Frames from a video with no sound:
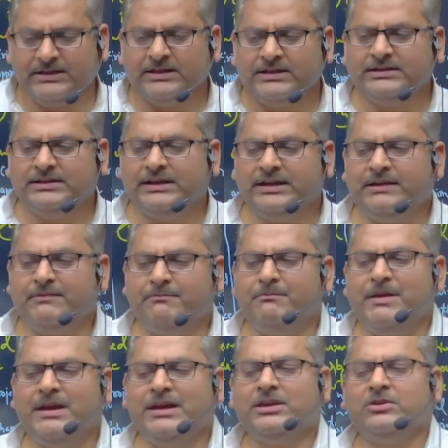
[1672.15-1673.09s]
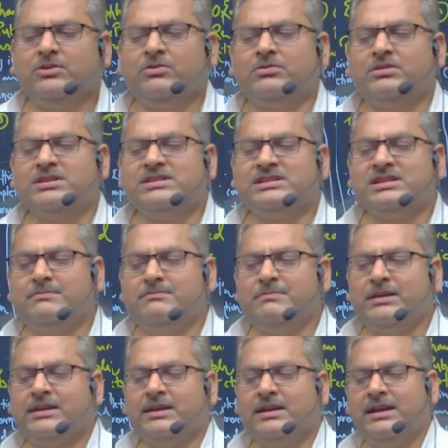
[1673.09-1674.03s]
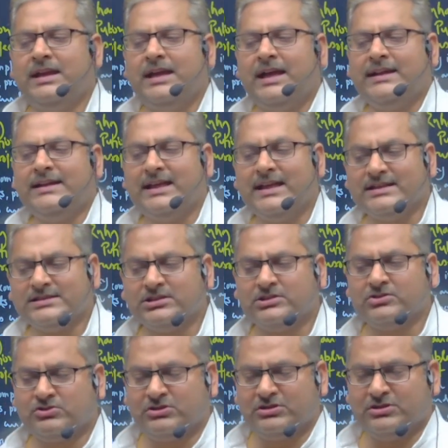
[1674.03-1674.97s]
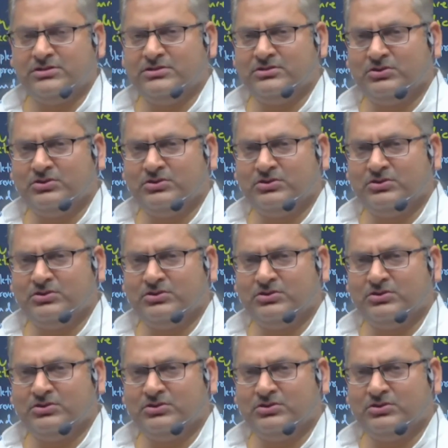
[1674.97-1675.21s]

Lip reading: they make your decision making and execution